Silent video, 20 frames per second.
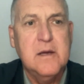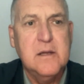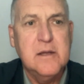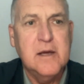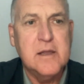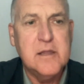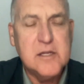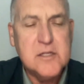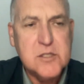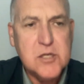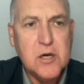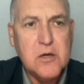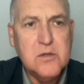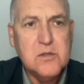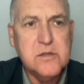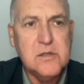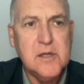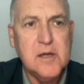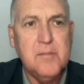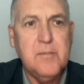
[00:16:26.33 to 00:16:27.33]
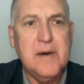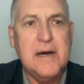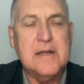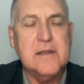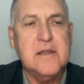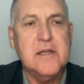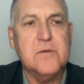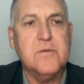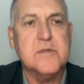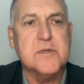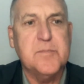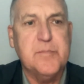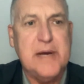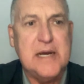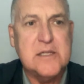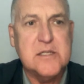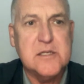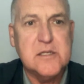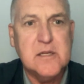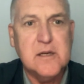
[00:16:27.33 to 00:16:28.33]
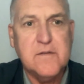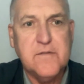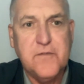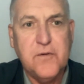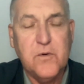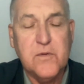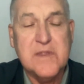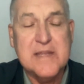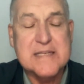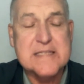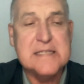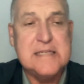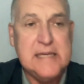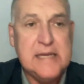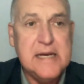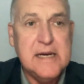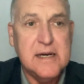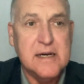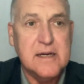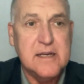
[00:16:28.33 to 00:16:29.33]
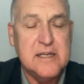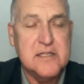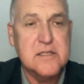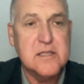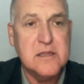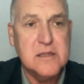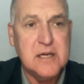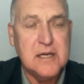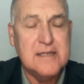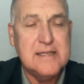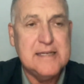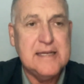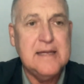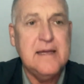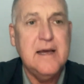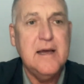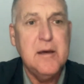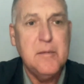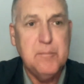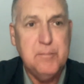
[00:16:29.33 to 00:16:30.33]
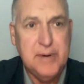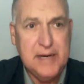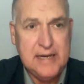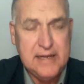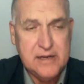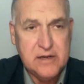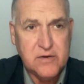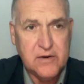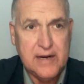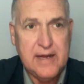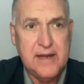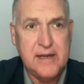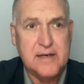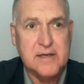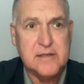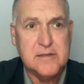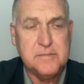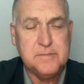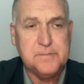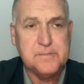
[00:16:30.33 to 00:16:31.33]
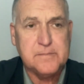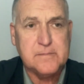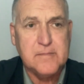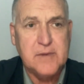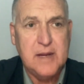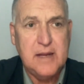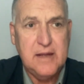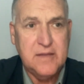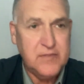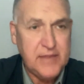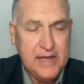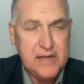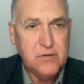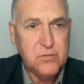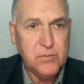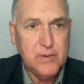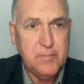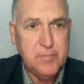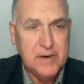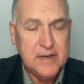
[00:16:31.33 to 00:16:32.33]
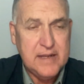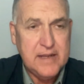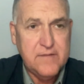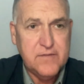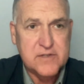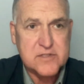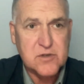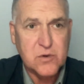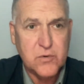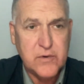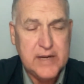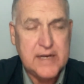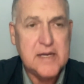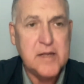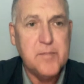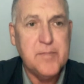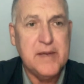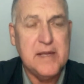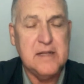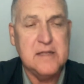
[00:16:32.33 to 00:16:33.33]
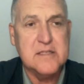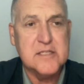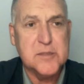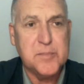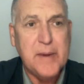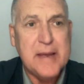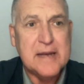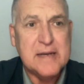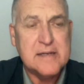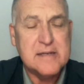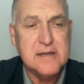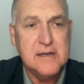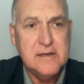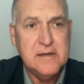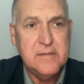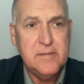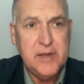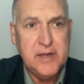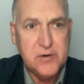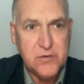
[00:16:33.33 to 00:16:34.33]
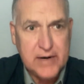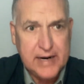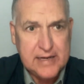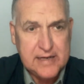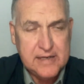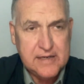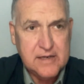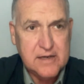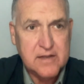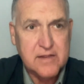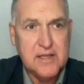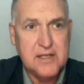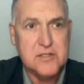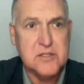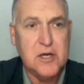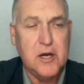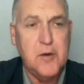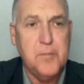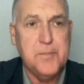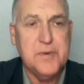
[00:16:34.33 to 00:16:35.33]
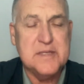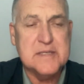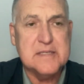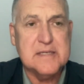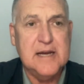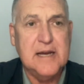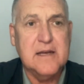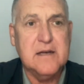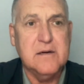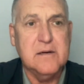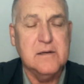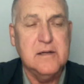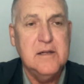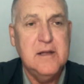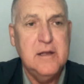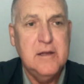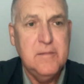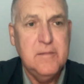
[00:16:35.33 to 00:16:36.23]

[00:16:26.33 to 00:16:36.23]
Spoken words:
Now, the total amount that was budgeted for this year is 30 billion rand. And that, we believe, has already been spent in running these open cycle